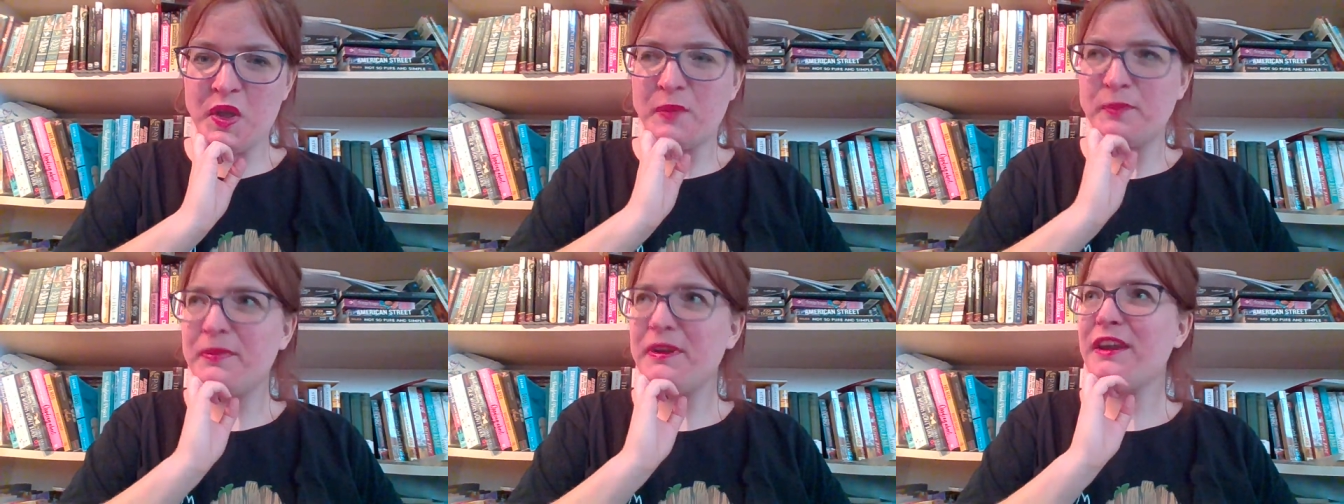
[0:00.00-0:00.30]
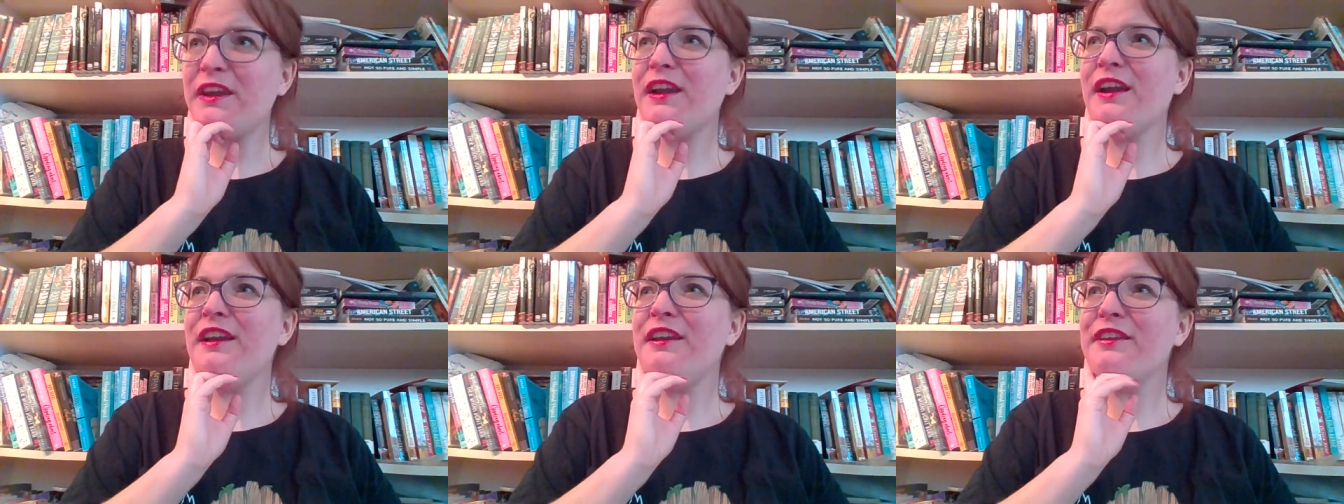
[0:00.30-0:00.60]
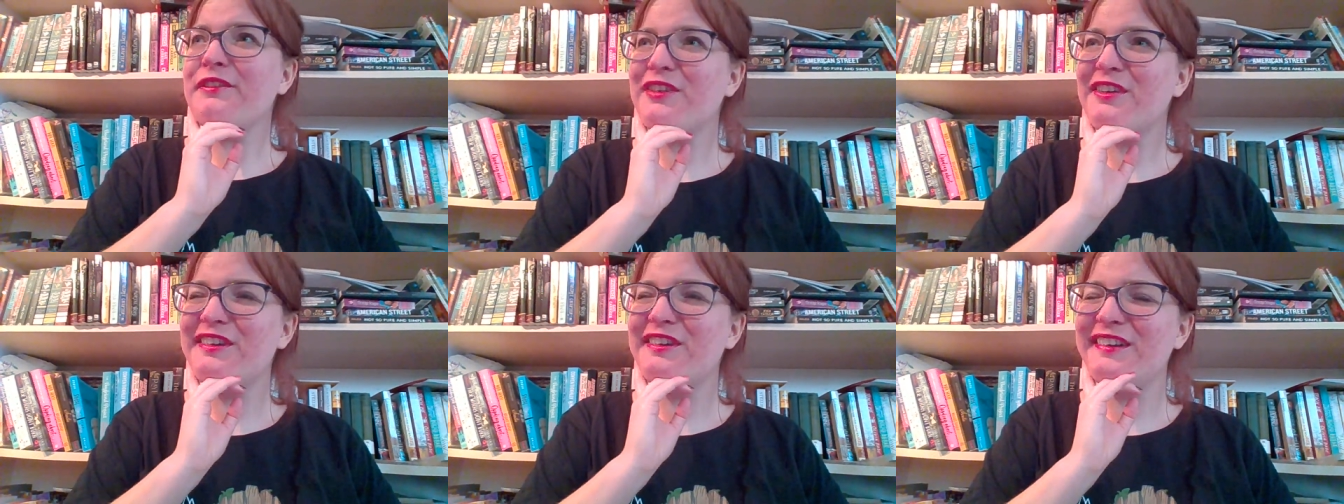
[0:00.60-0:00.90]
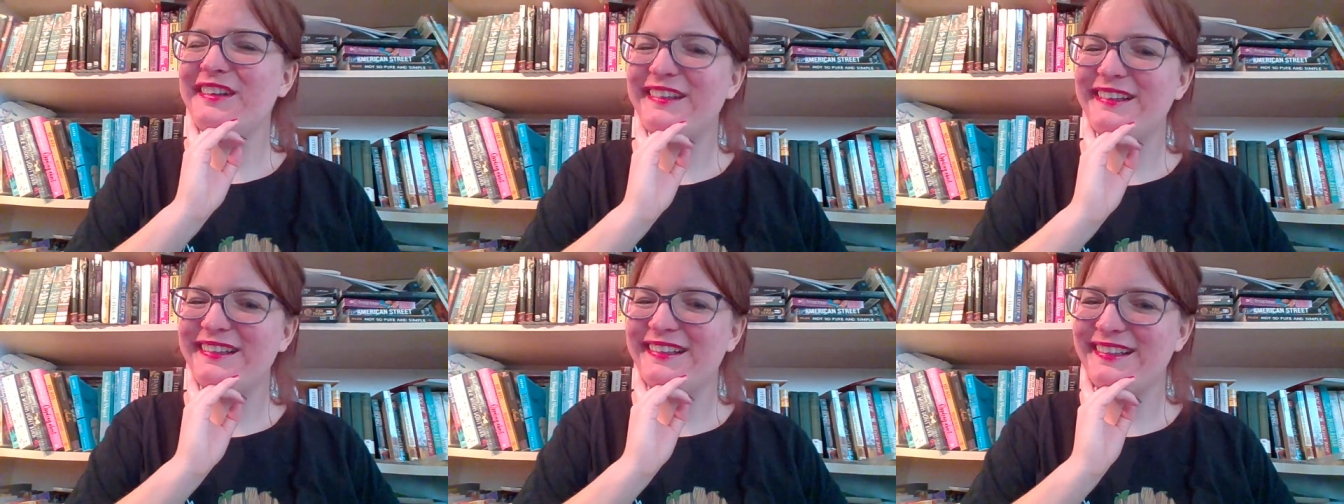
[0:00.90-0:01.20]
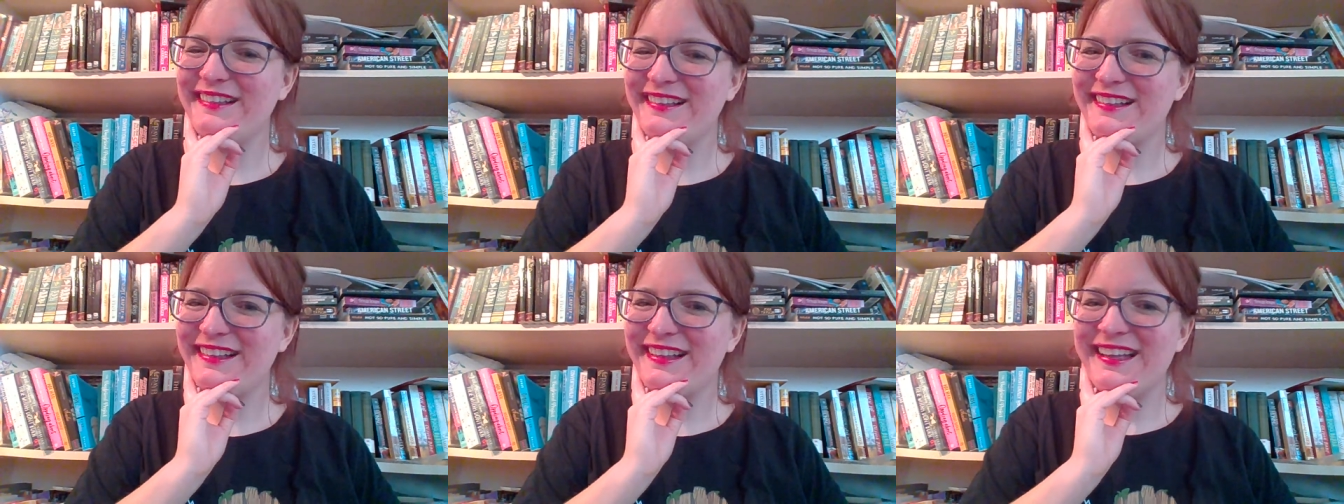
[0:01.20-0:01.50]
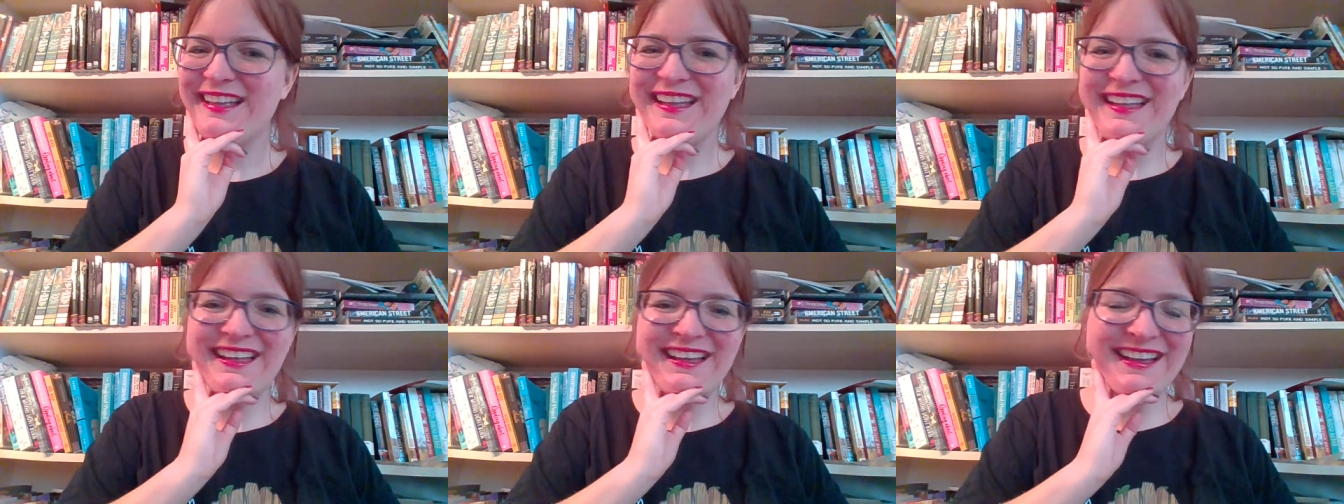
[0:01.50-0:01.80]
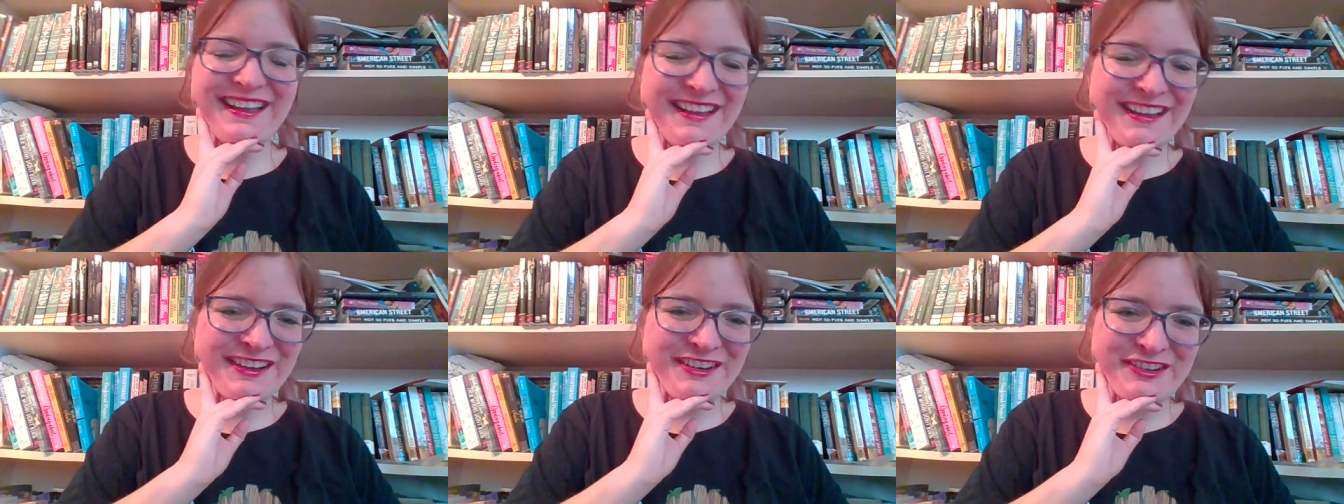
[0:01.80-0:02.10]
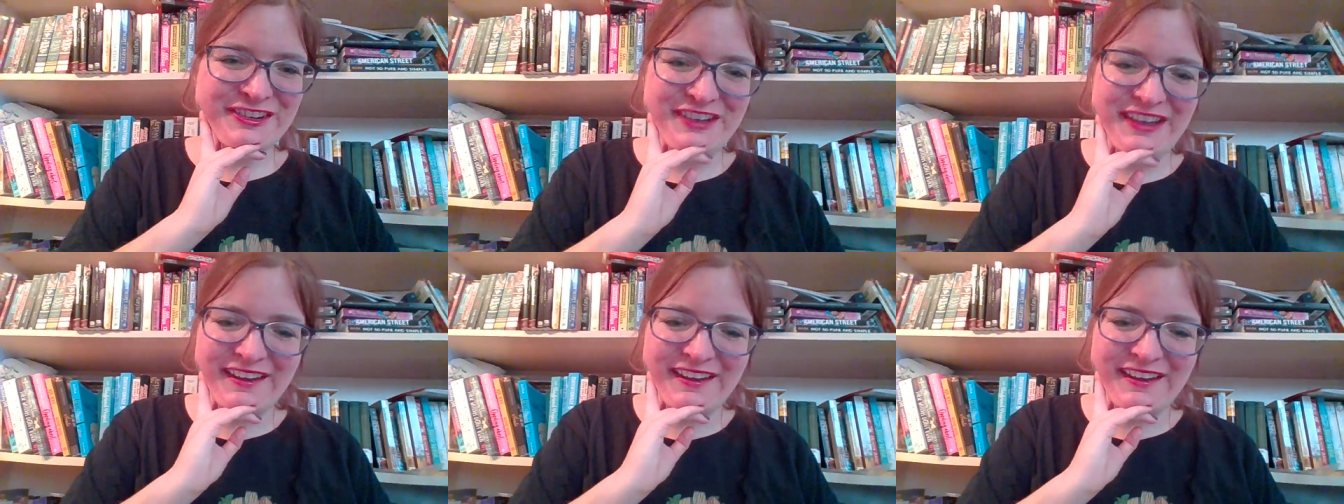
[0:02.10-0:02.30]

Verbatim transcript: but I kind of, I don't know,